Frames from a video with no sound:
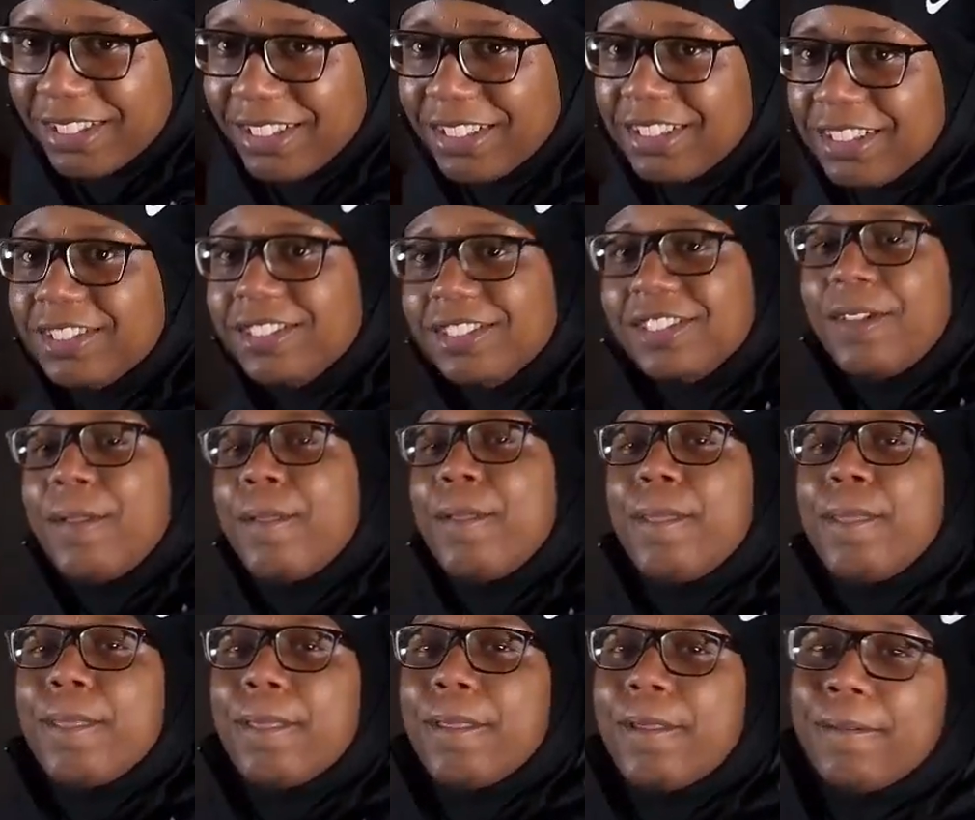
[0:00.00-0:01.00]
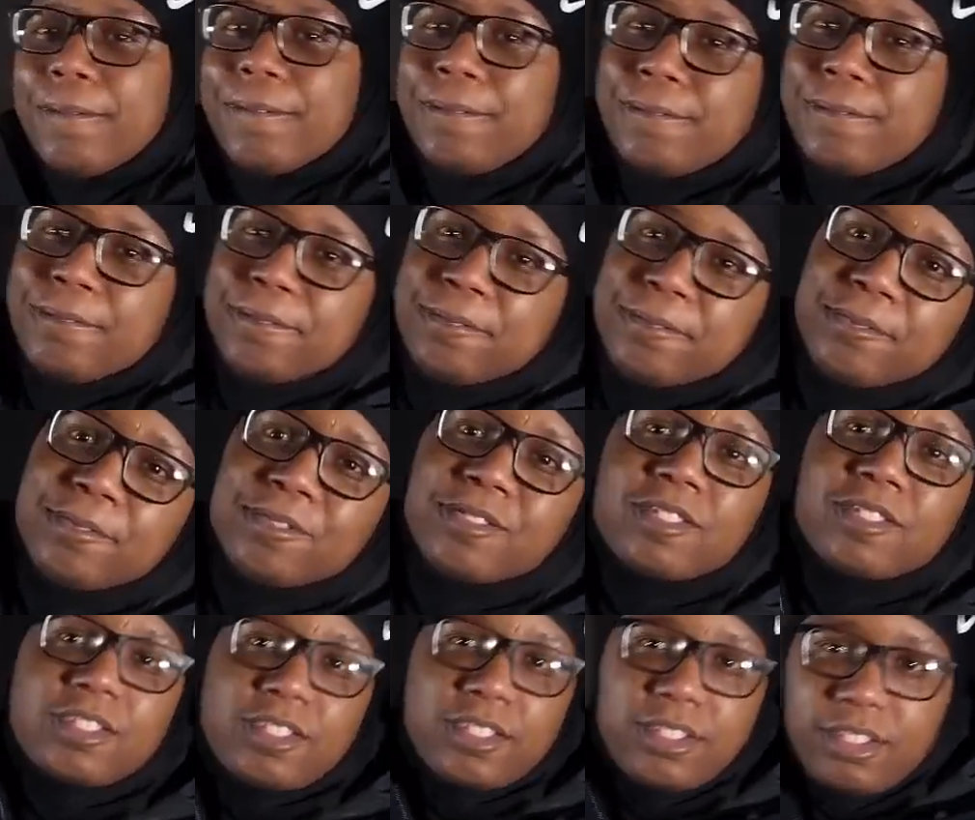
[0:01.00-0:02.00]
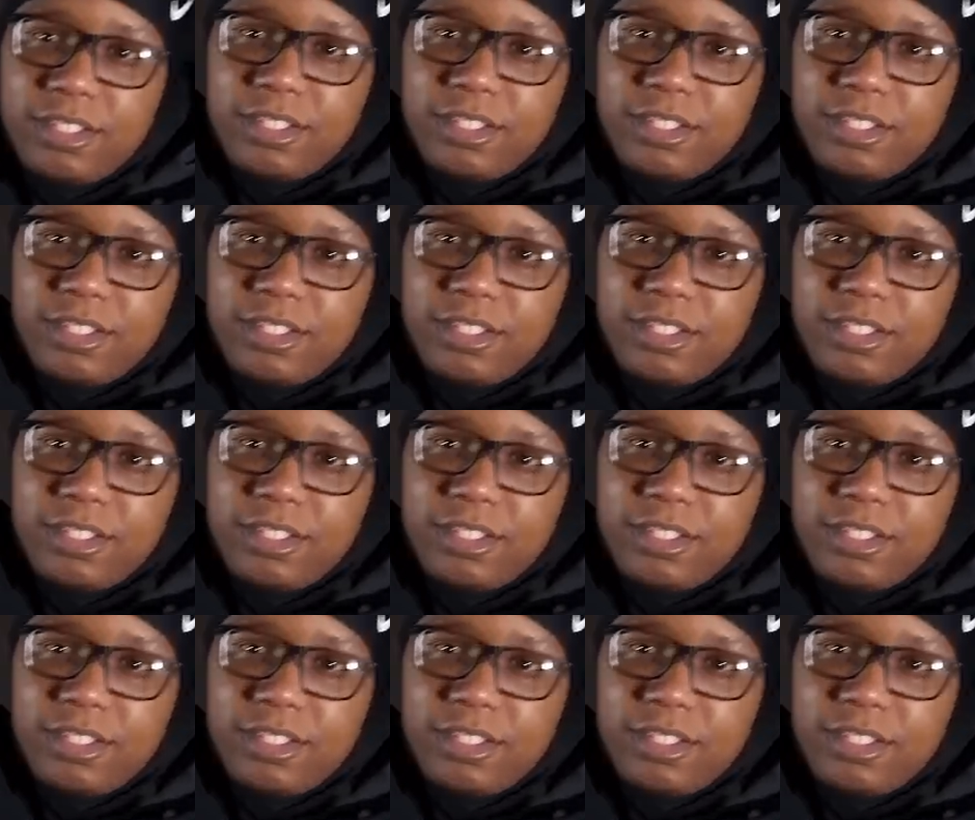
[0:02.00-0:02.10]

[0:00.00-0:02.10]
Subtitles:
(not speaking)